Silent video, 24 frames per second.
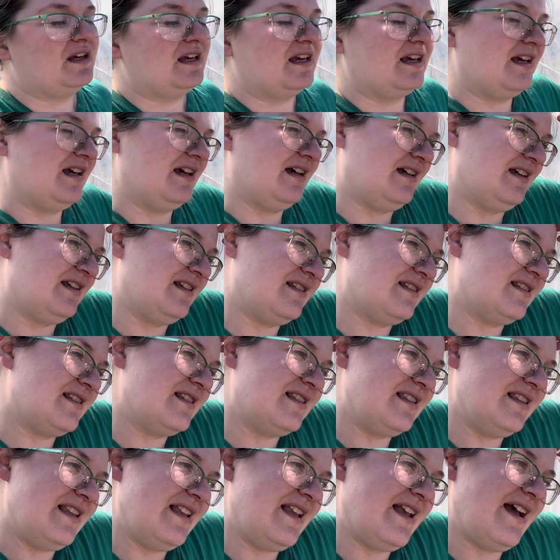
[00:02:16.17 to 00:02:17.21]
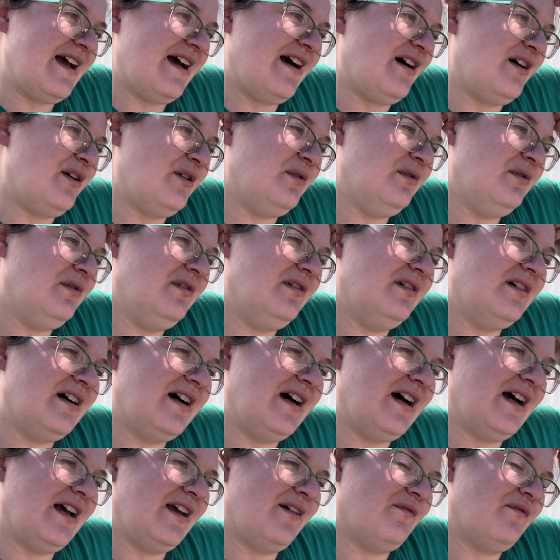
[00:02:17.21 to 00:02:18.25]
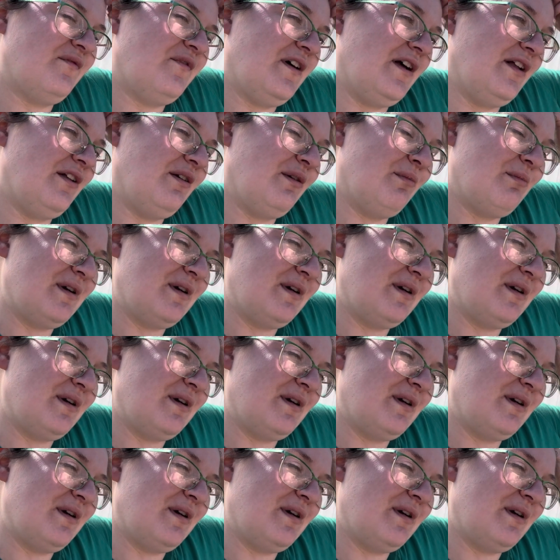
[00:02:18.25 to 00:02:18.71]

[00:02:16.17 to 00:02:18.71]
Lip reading: and now I am following